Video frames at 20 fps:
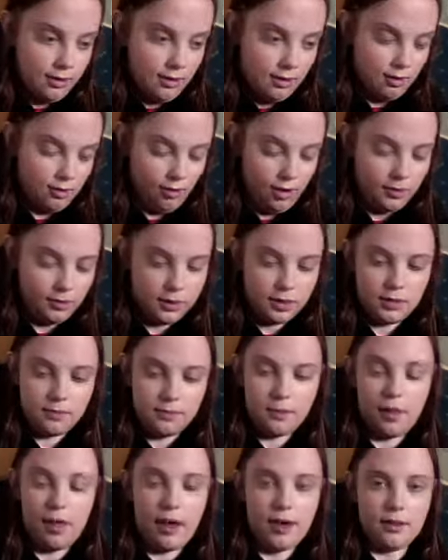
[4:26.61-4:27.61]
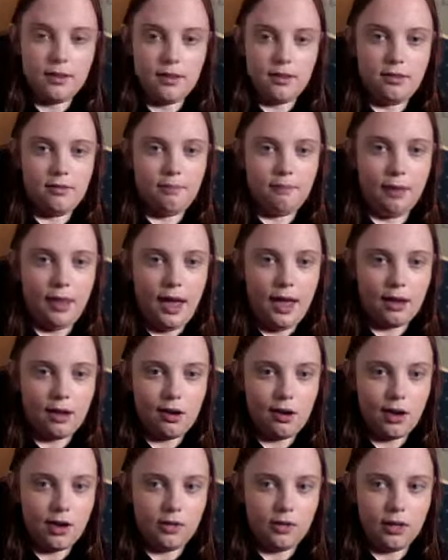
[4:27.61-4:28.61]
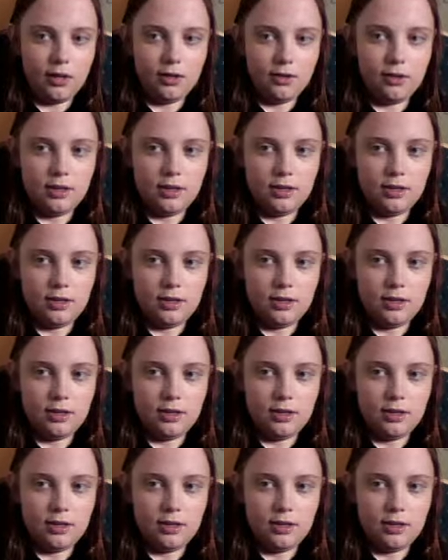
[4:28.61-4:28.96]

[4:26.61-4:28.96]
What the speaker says: So I'm going to apply this black eyeliner,